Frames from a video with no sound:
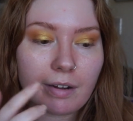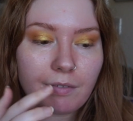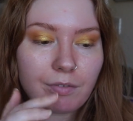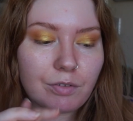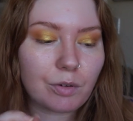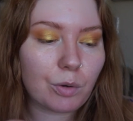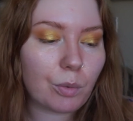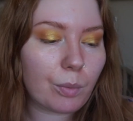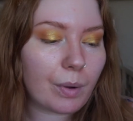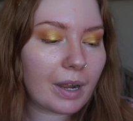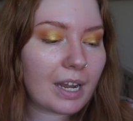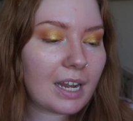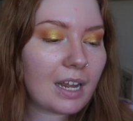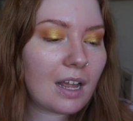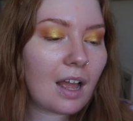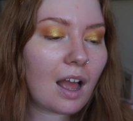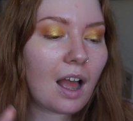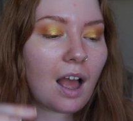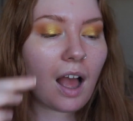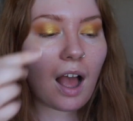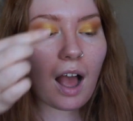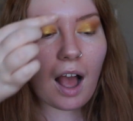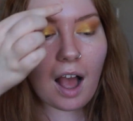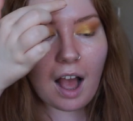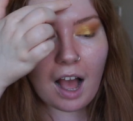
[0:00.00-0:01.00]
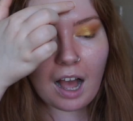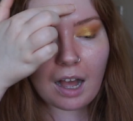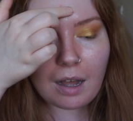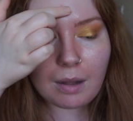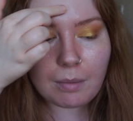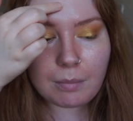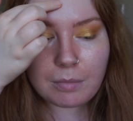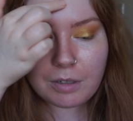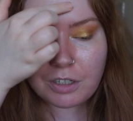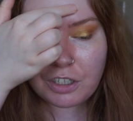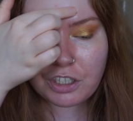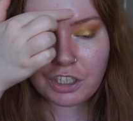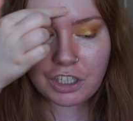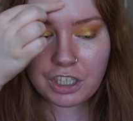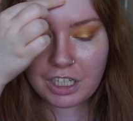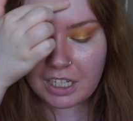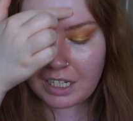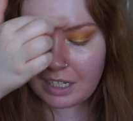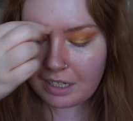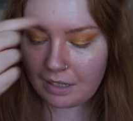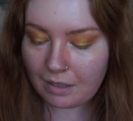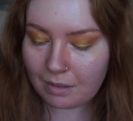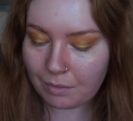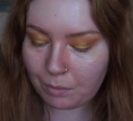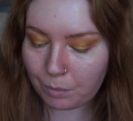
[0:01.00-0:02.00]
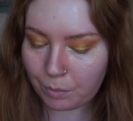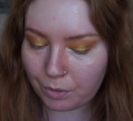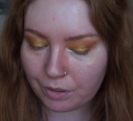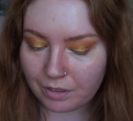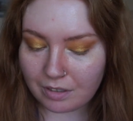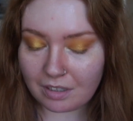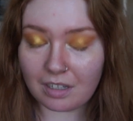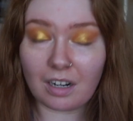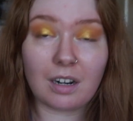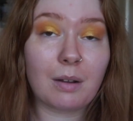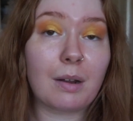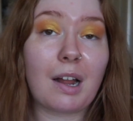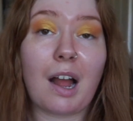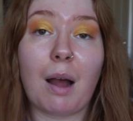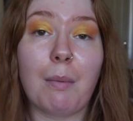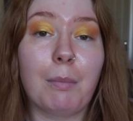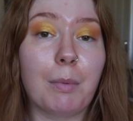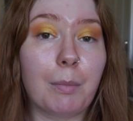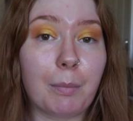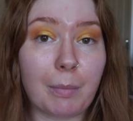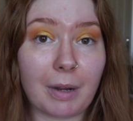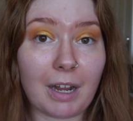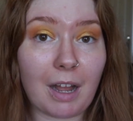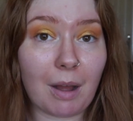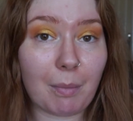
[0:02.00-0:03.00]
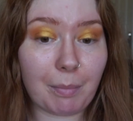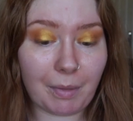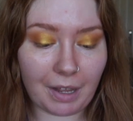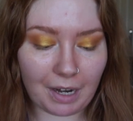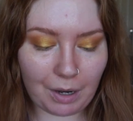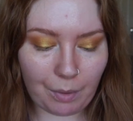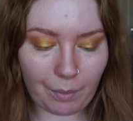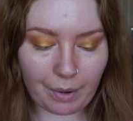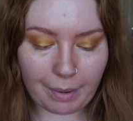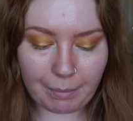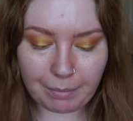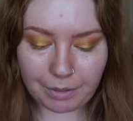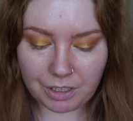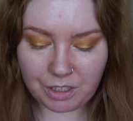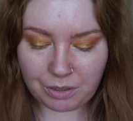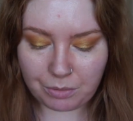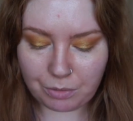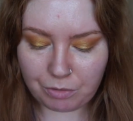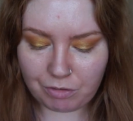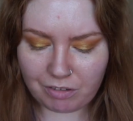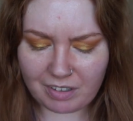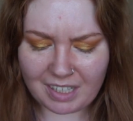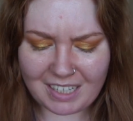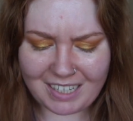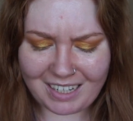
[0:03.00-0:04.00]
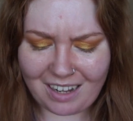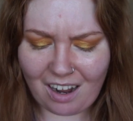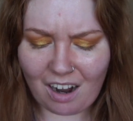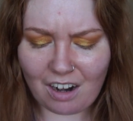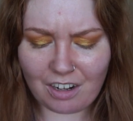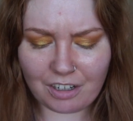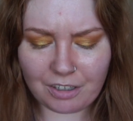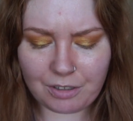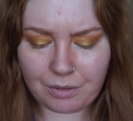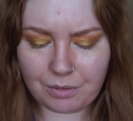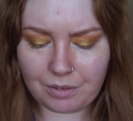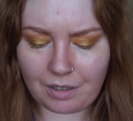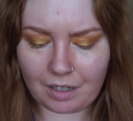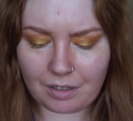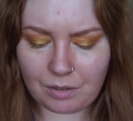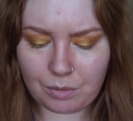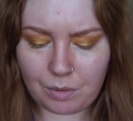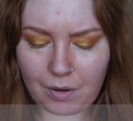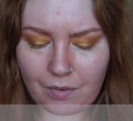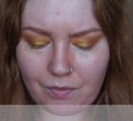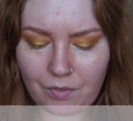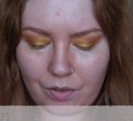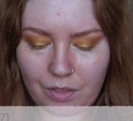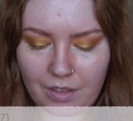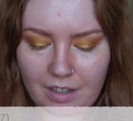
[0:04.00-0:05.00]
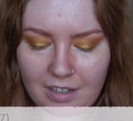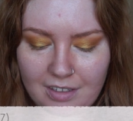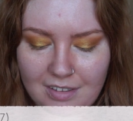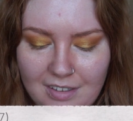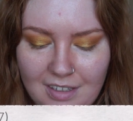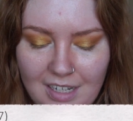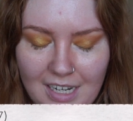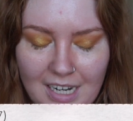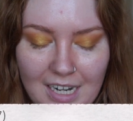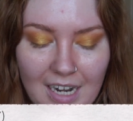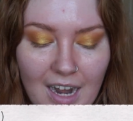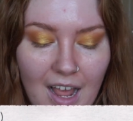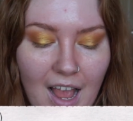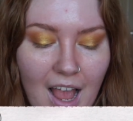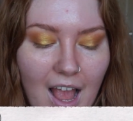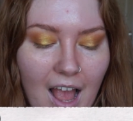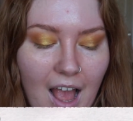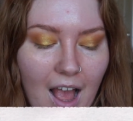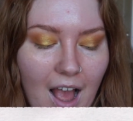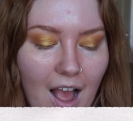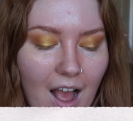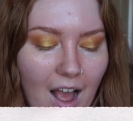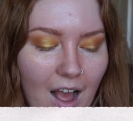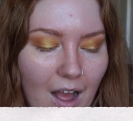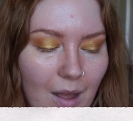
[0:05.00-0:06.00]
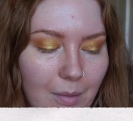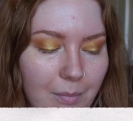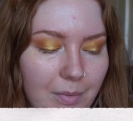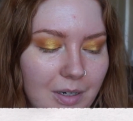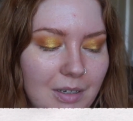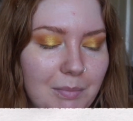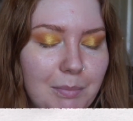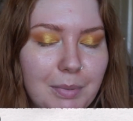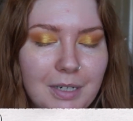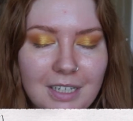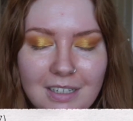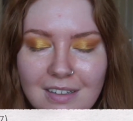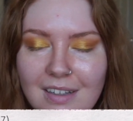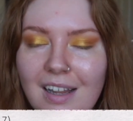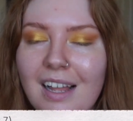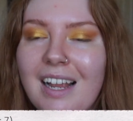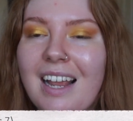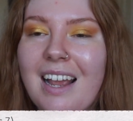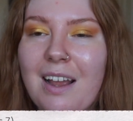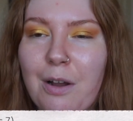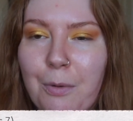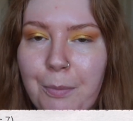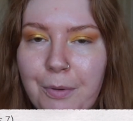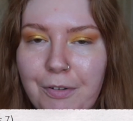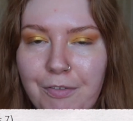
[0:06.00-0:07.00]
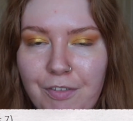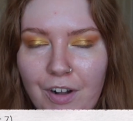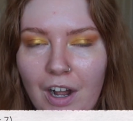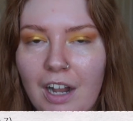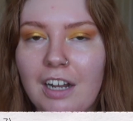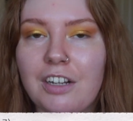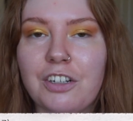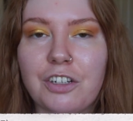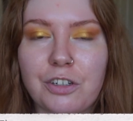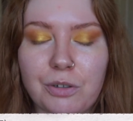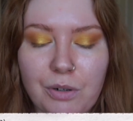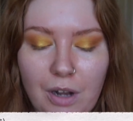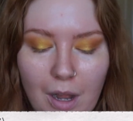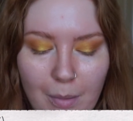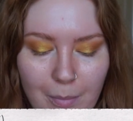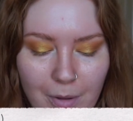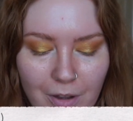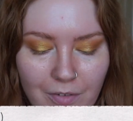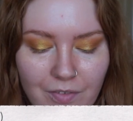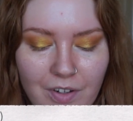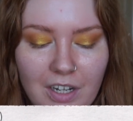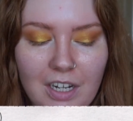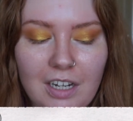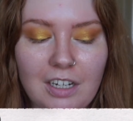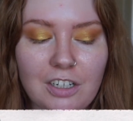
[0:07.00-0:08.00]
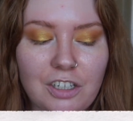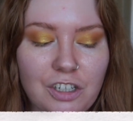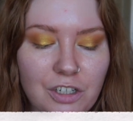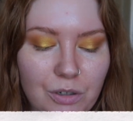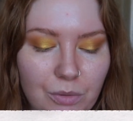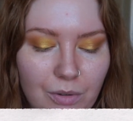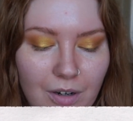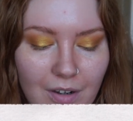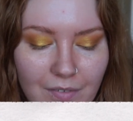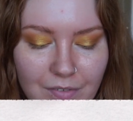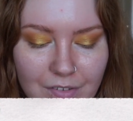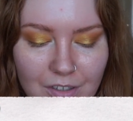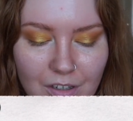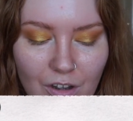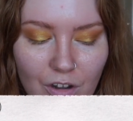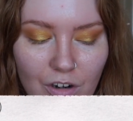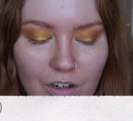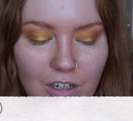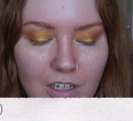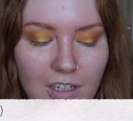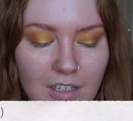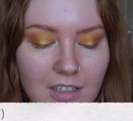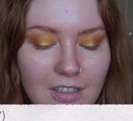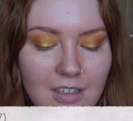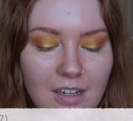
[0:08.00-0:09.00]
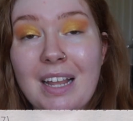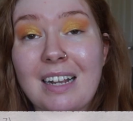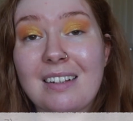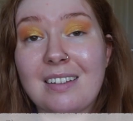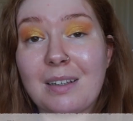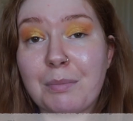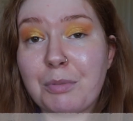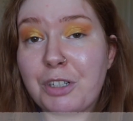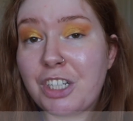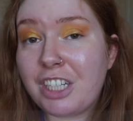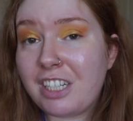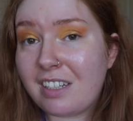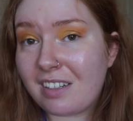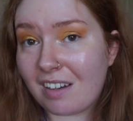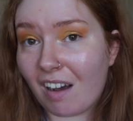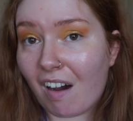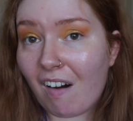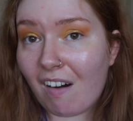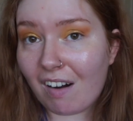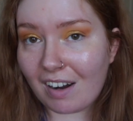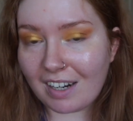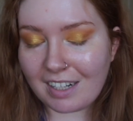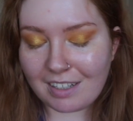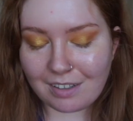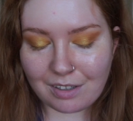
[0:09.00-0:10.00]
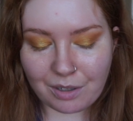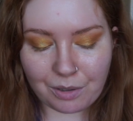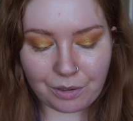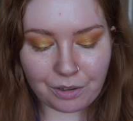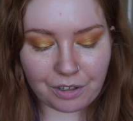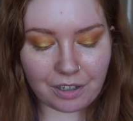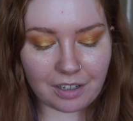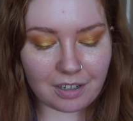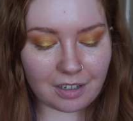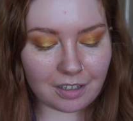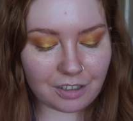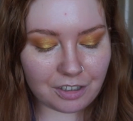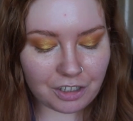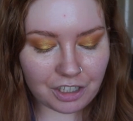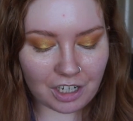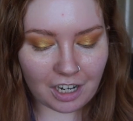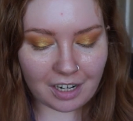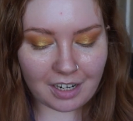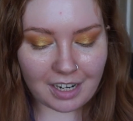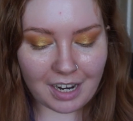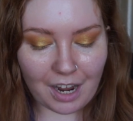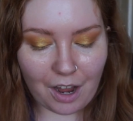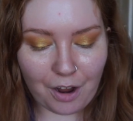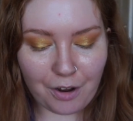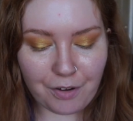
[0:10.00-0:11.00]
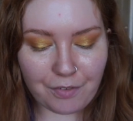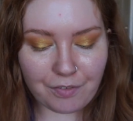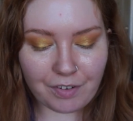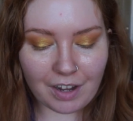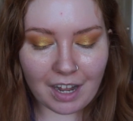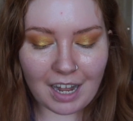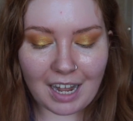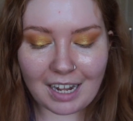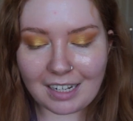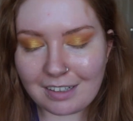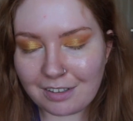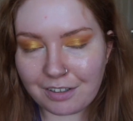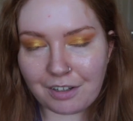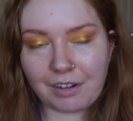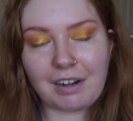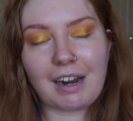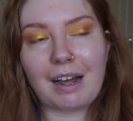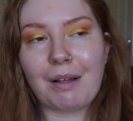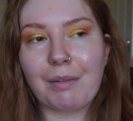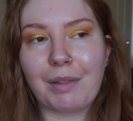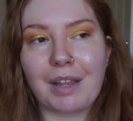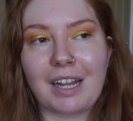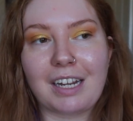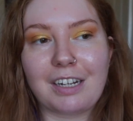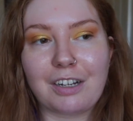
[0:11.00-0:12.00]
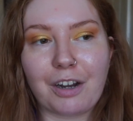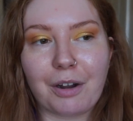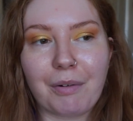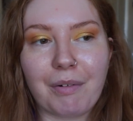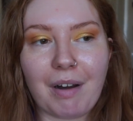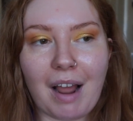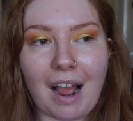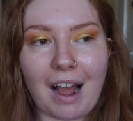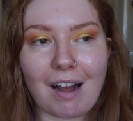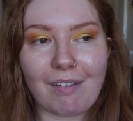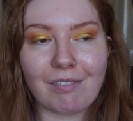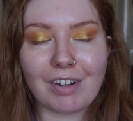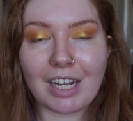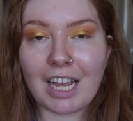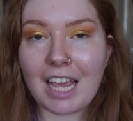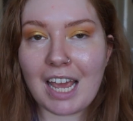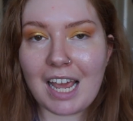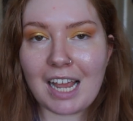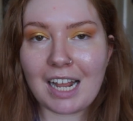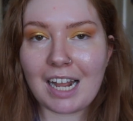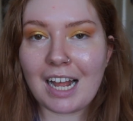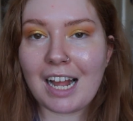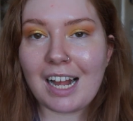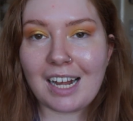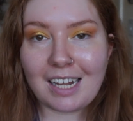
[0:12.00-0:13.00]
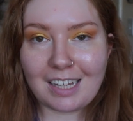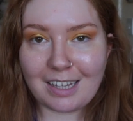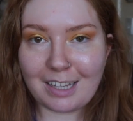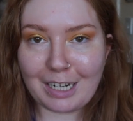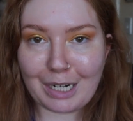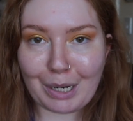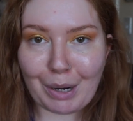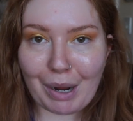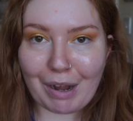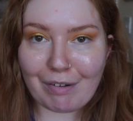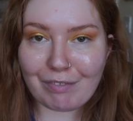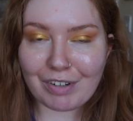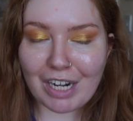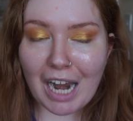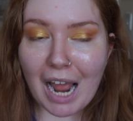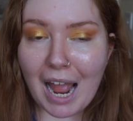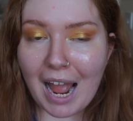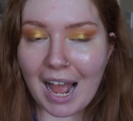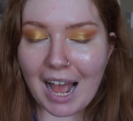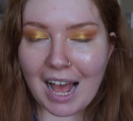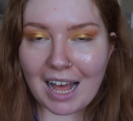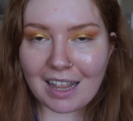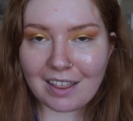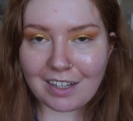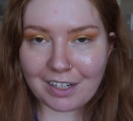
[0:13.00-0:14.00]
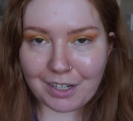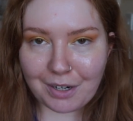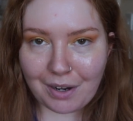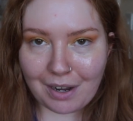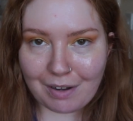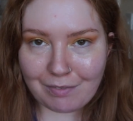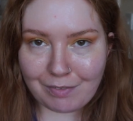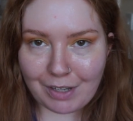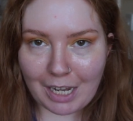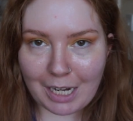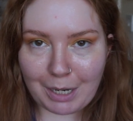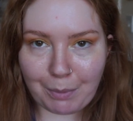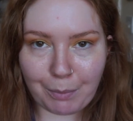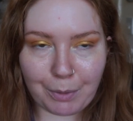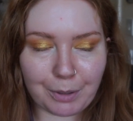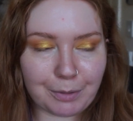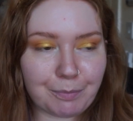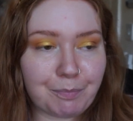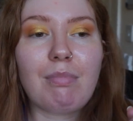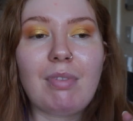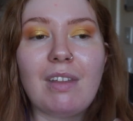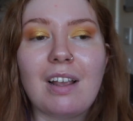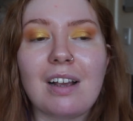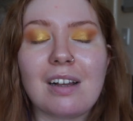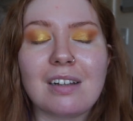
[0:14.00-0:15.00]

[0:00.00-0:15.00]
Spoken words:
of Norway. She was going to come and become their queen, but she was really young, she was like 12 or 13, but it's like, it'll be fine, she'll come over, she'll love Scotland, except she dies on the journey over, and so now they don't have a king, they don't have an heir, they don't have anyone.